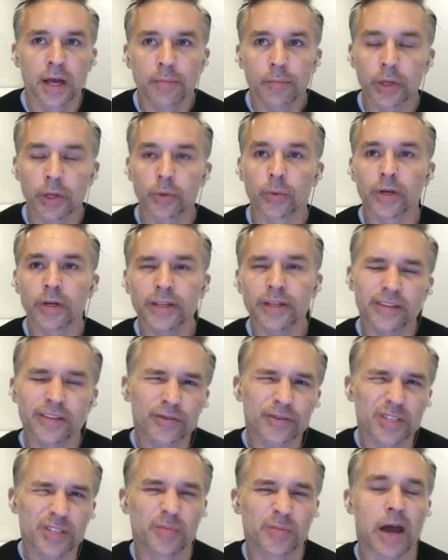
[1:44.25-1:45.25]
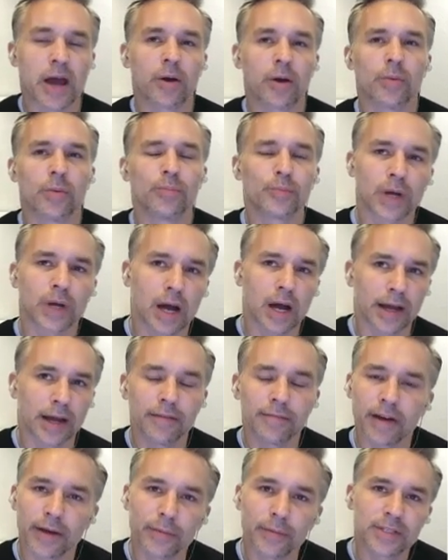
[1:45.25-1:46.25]
But really, there's about
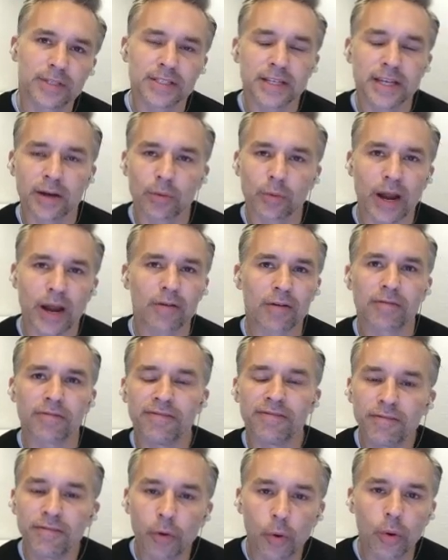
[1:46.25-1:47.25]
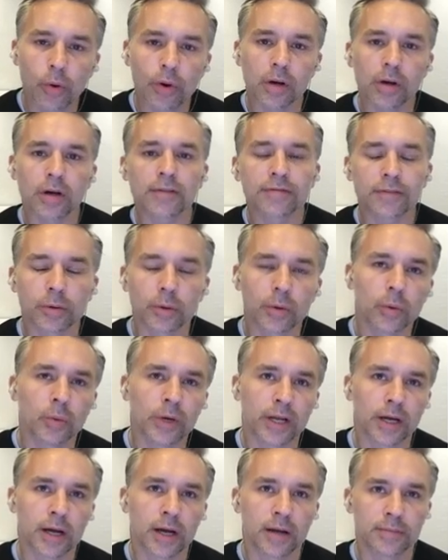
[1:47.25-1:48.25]
kind of, I would say, around four for
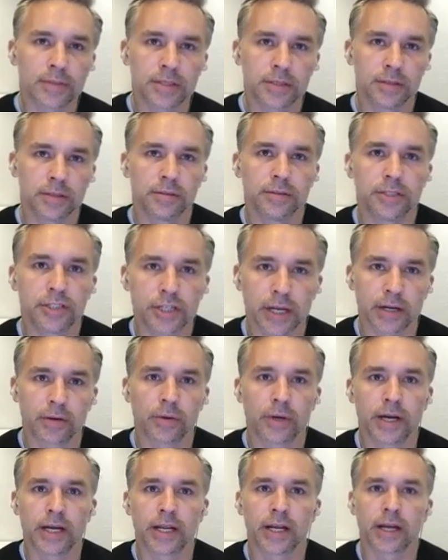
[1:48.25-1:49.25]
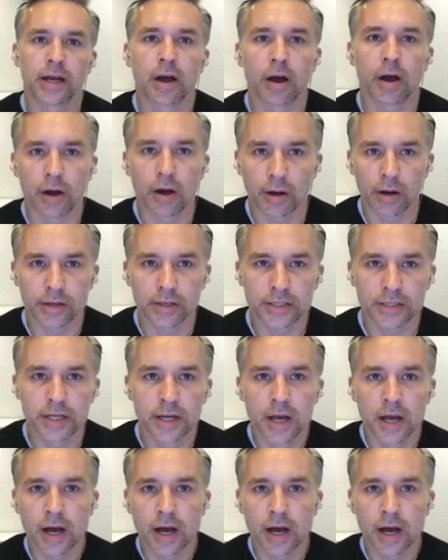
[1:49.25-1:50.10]
when it comes to generating art.